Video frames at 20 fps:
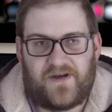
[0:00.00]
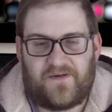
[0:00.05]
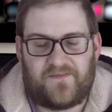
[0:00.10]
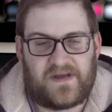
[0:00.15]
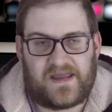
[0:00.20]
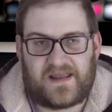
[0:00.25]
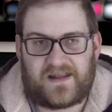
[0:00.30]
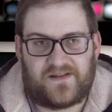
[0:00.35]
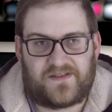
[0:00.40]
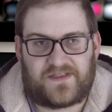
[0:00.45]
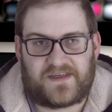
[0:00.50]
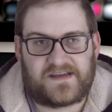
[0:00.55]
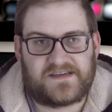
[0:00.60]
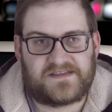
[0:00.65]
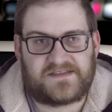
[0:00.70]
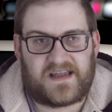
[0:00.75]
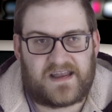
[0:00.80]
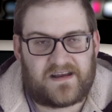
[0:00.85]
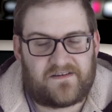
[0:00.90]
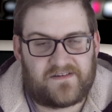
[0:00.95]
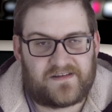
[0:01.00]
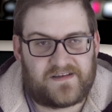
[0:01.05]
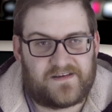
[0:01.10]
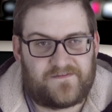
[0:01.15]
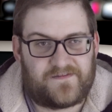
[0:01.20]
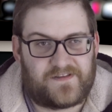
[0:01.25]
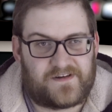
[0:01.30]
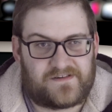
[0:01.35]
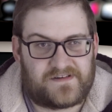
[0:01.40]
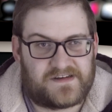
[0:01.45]
making things
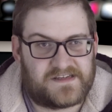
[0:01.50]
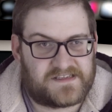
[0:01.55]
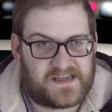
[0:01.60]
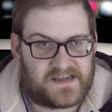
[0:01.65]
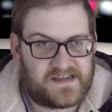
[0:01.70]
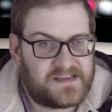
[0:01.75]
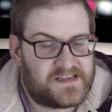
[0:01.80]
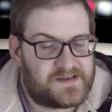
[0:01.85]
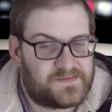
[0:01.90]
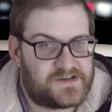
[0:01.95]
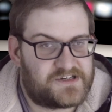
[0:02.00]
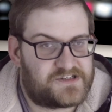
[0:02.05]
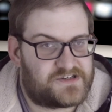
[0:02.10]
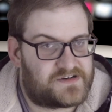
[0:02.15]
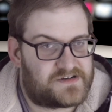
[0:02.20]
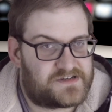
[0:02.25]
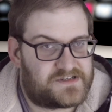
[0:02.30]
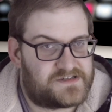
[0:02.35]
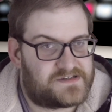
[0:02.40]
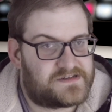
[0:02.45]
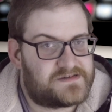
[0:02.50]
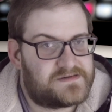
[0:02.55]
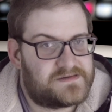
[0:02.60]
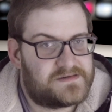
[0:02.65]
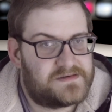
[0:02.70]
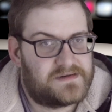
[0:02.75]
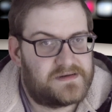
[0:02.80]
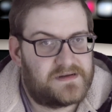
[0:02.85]
decorative that are designed to be structural?